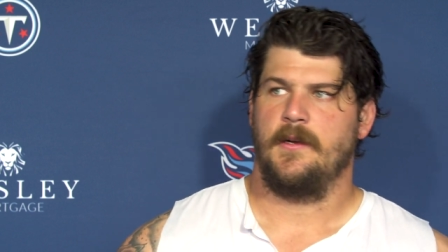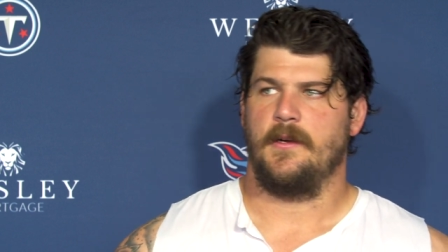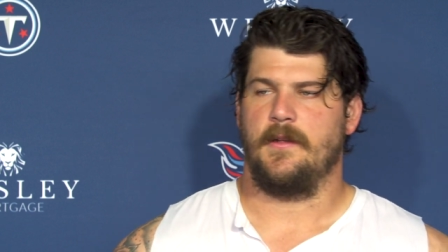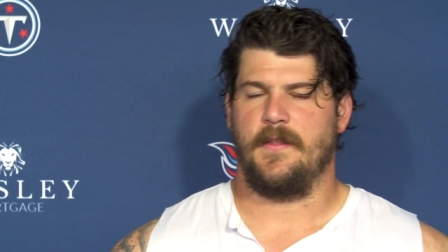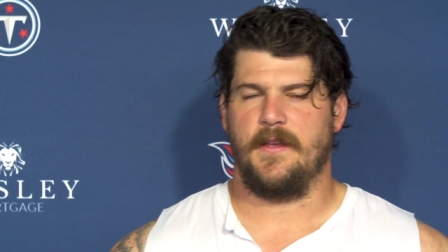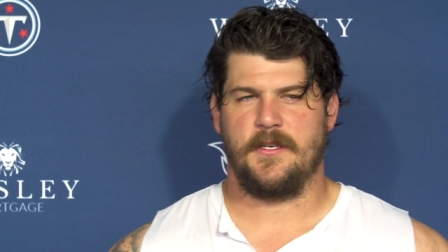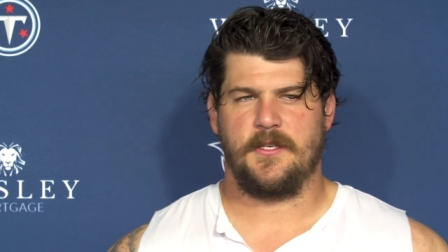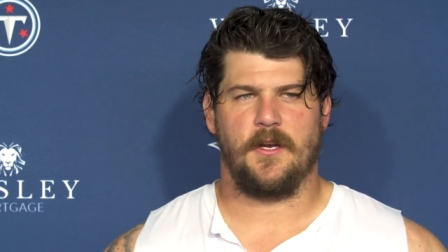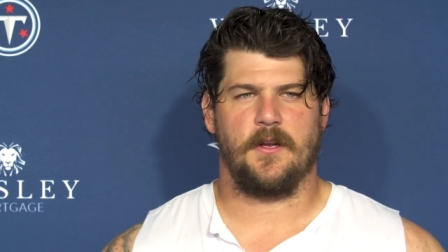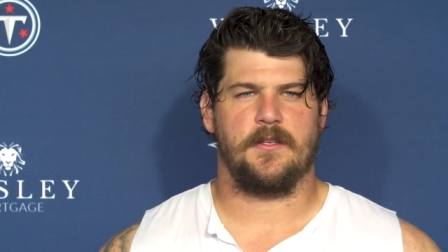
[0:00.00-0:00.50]
Or
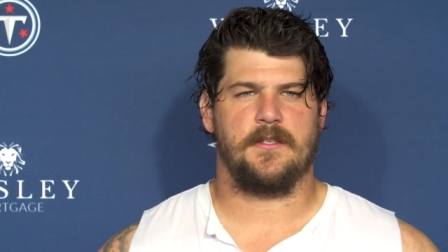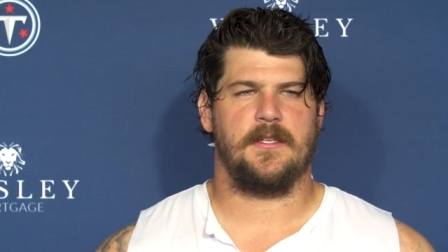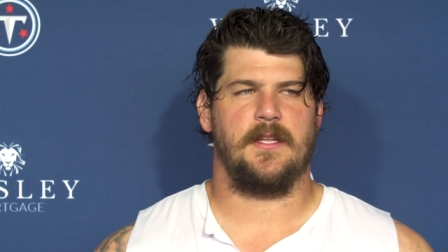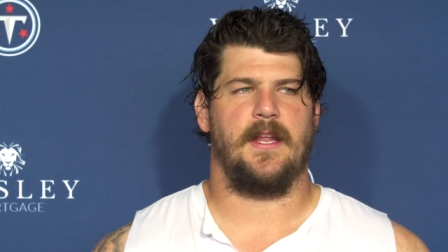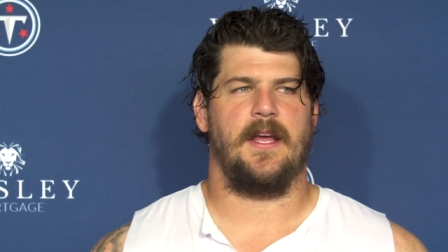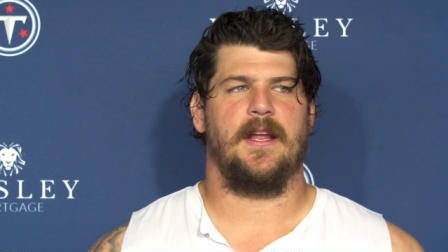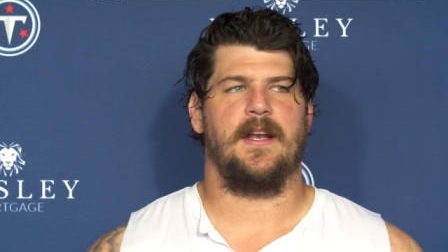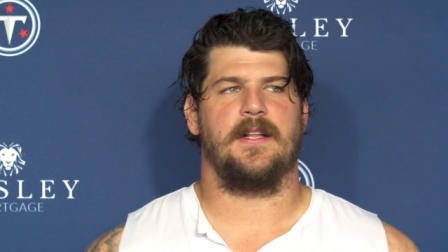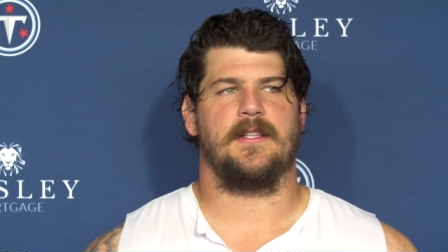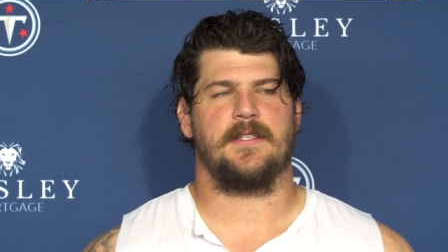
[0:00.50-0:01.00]
this hurts
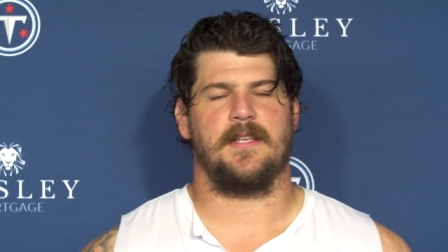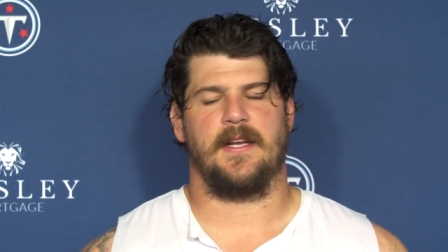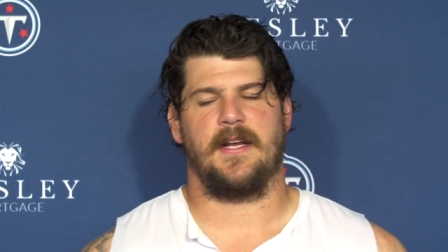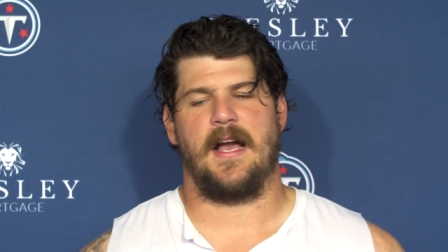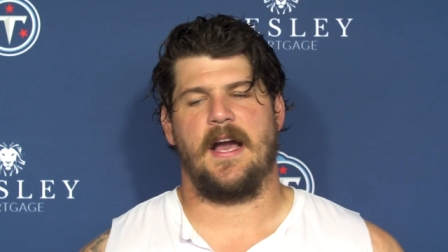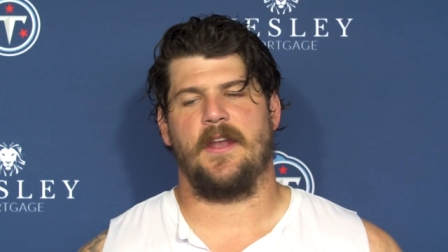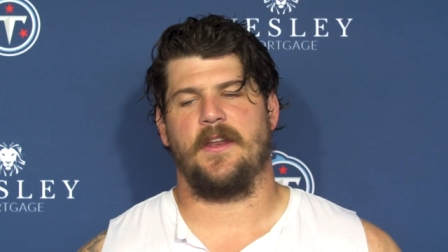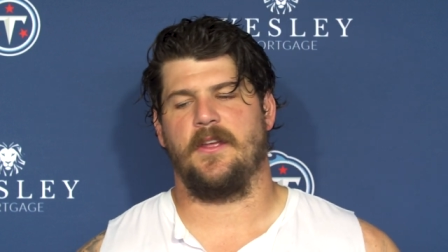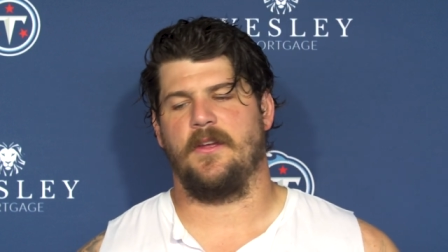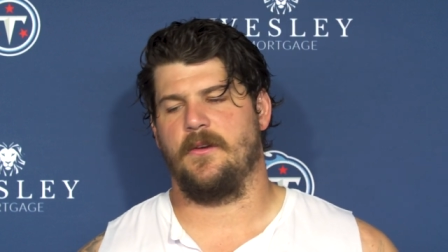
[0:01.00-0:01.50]
today. And it's like,
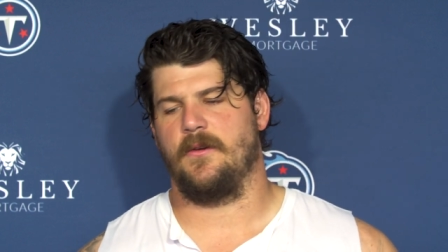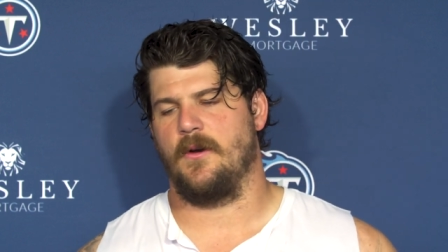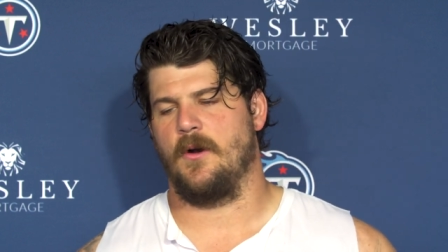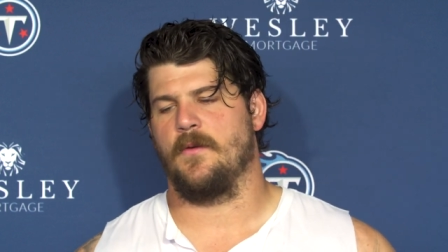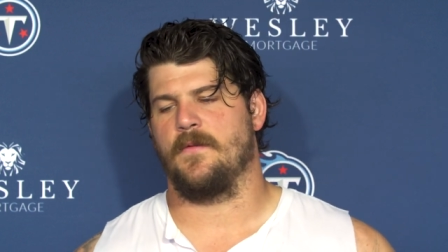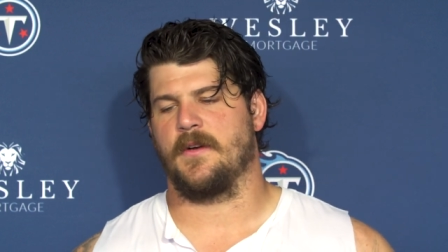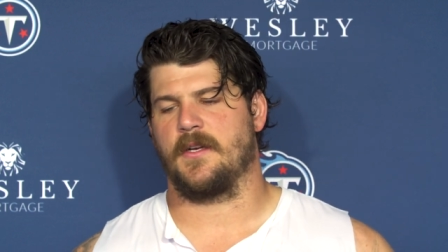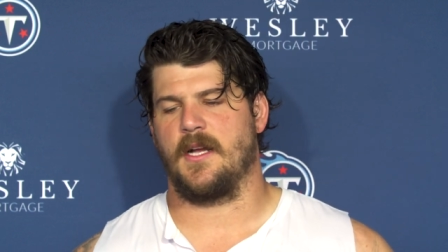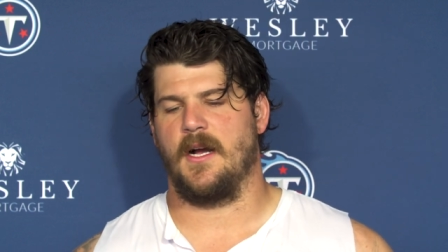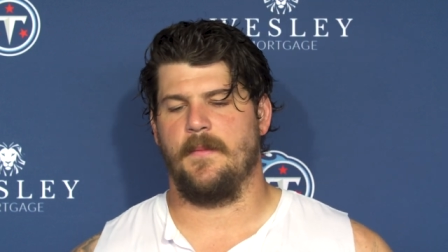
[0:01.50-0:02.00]
how do you
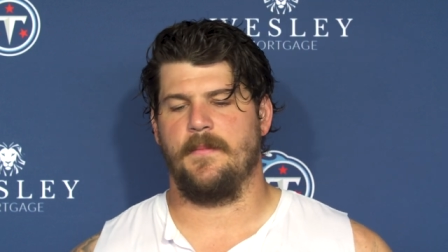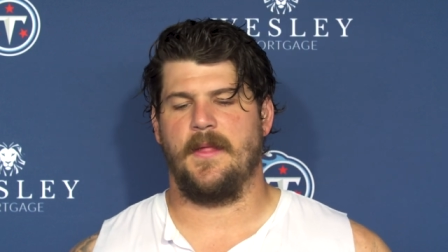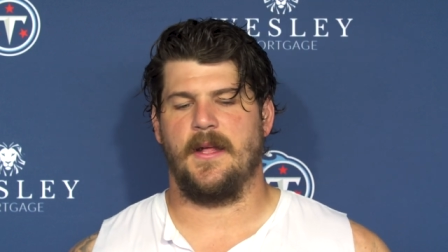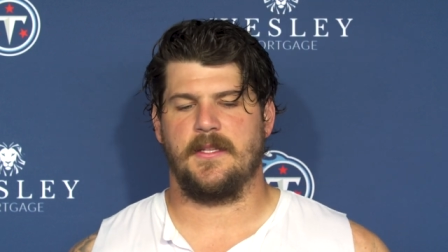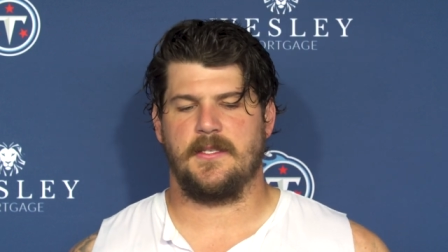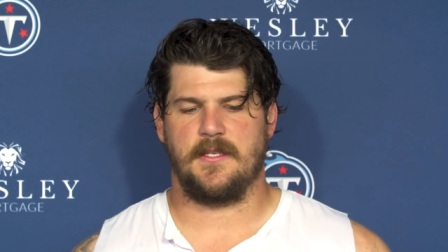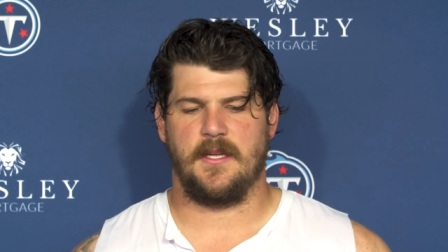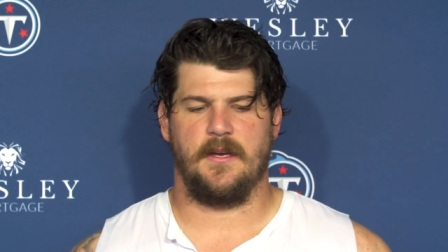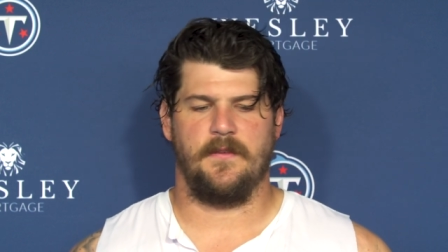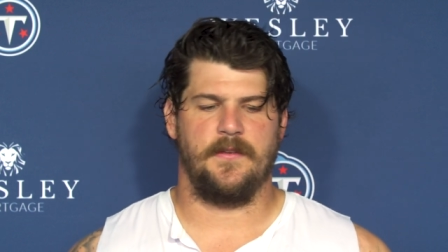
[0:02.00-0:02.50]
overcome that
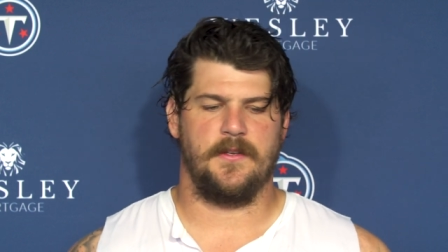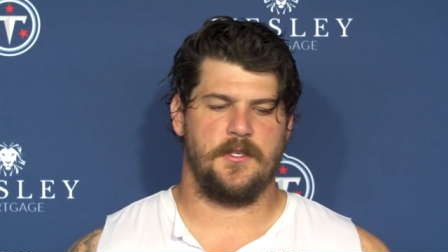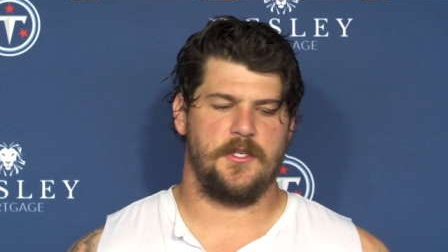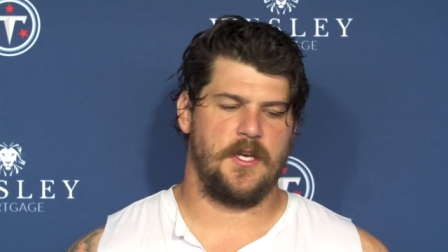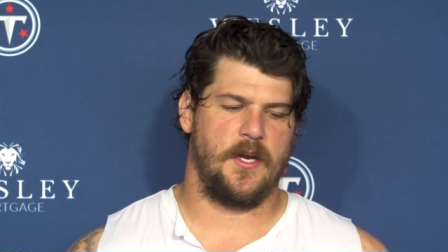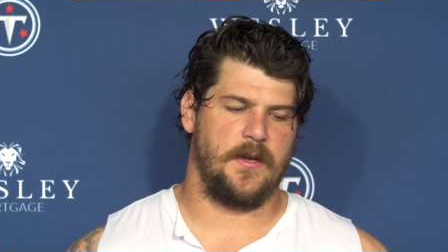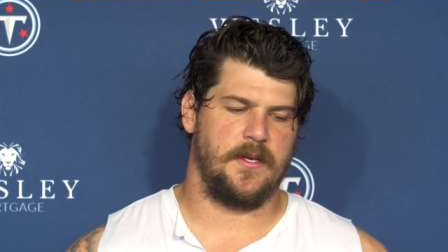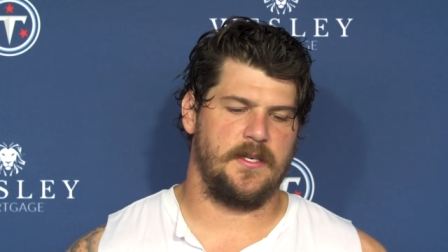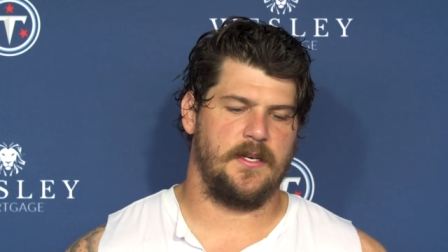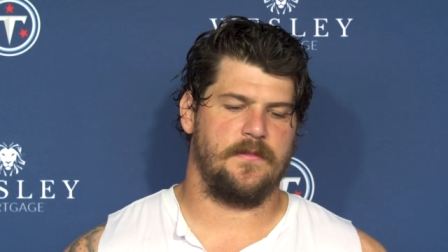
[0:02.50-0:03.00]
stuff and
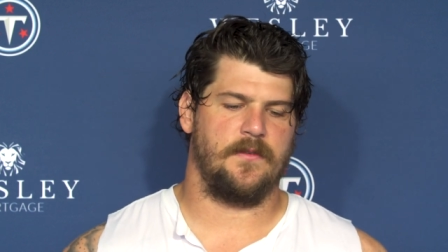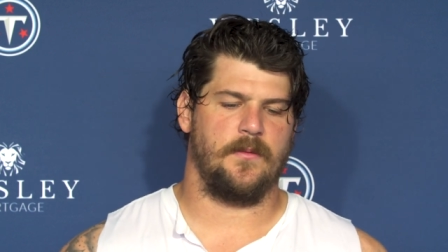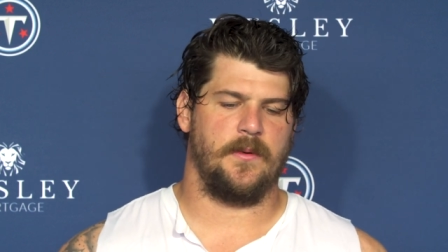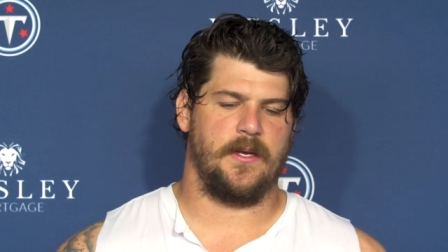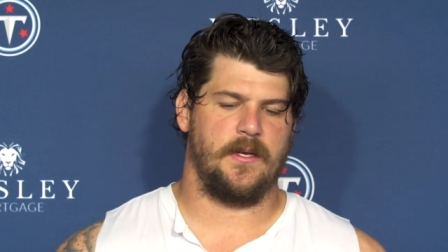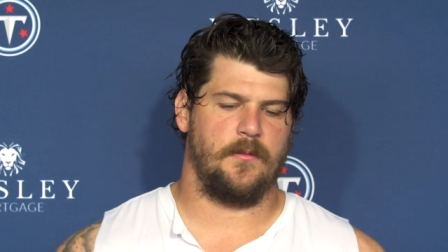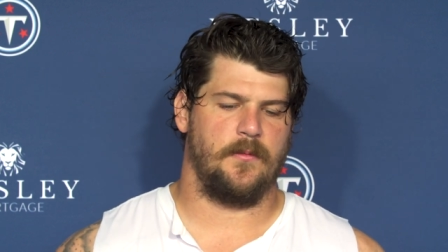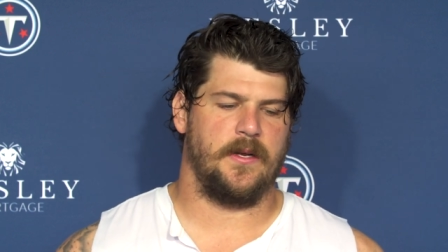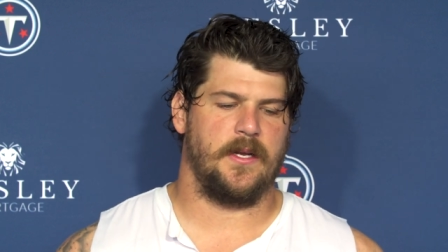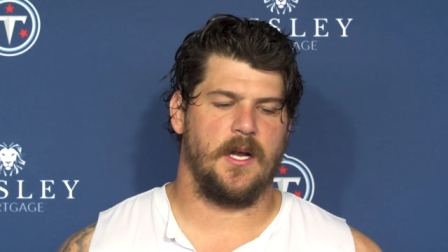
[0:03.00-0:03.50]
sharing
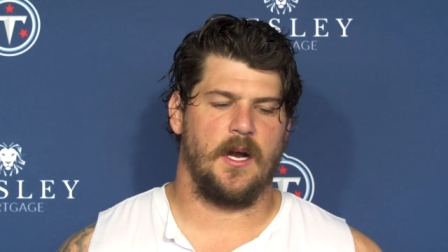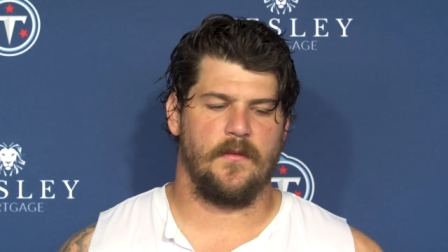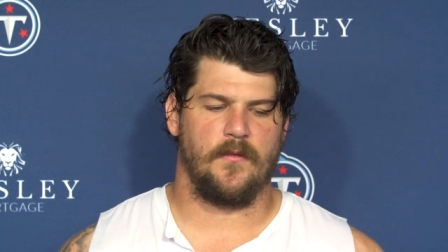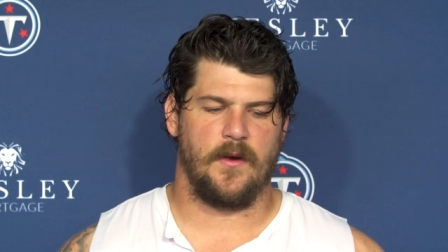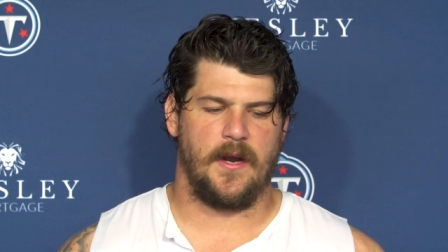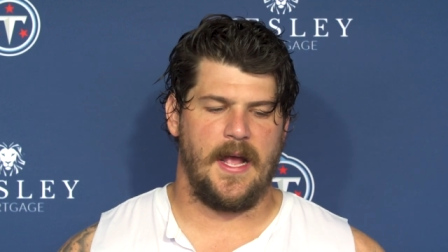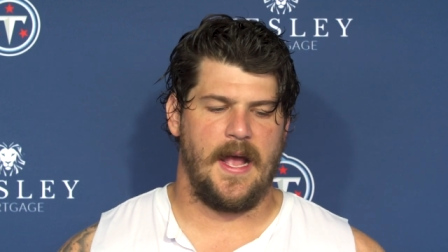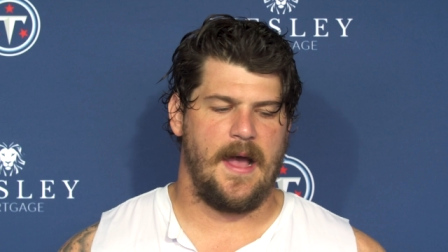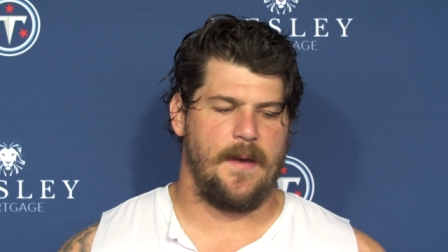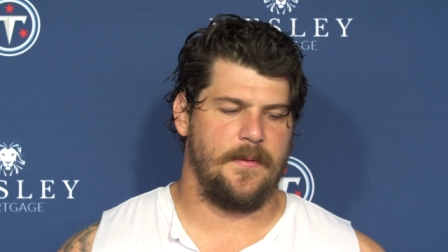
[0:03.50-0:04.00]
different
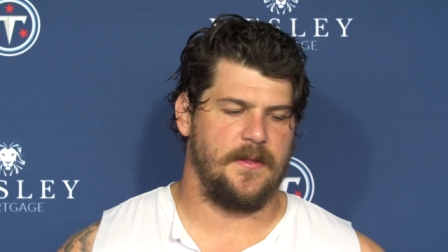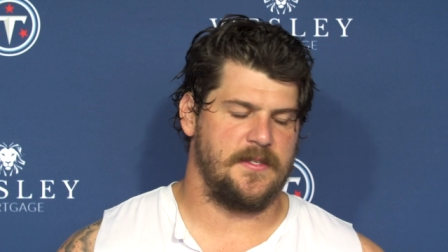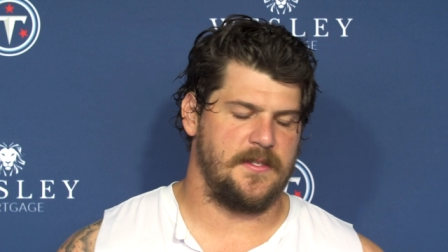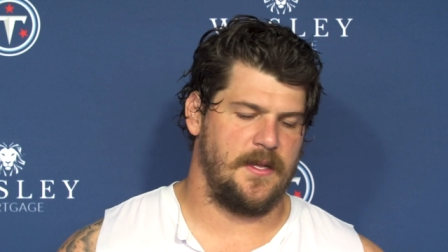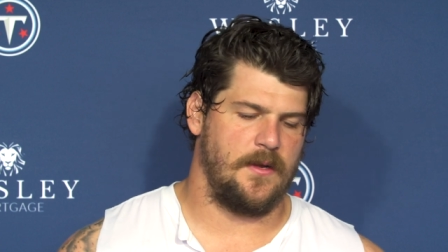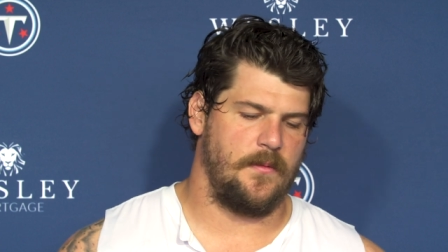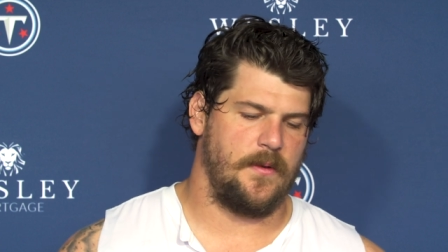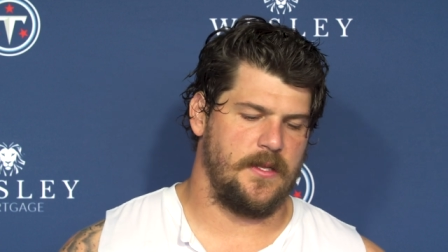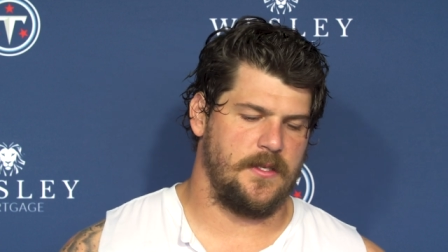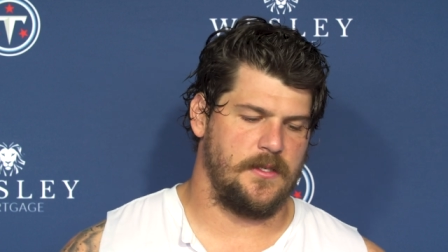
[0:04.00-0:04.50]
recovery habits
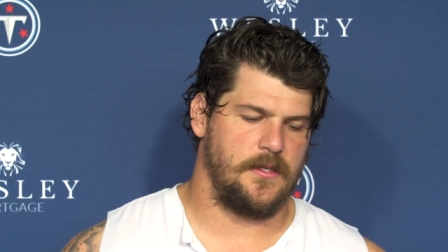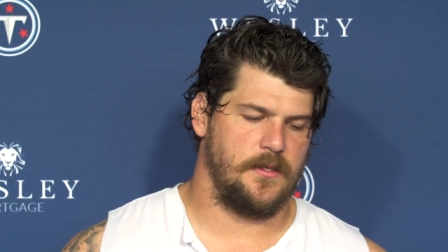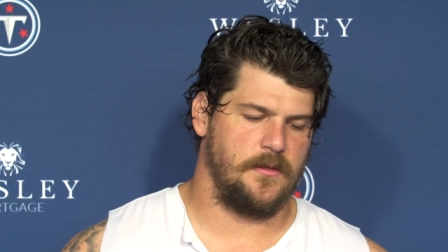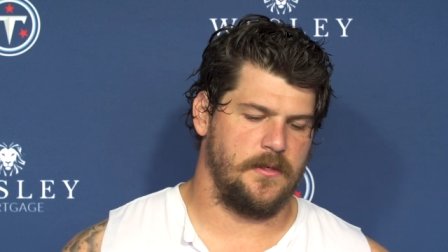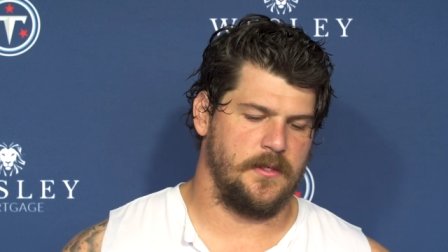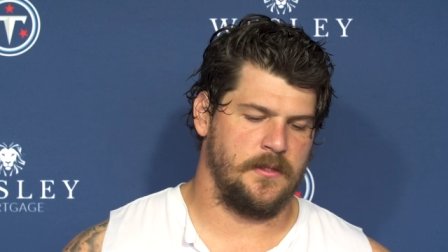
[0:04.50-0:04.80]
that we do?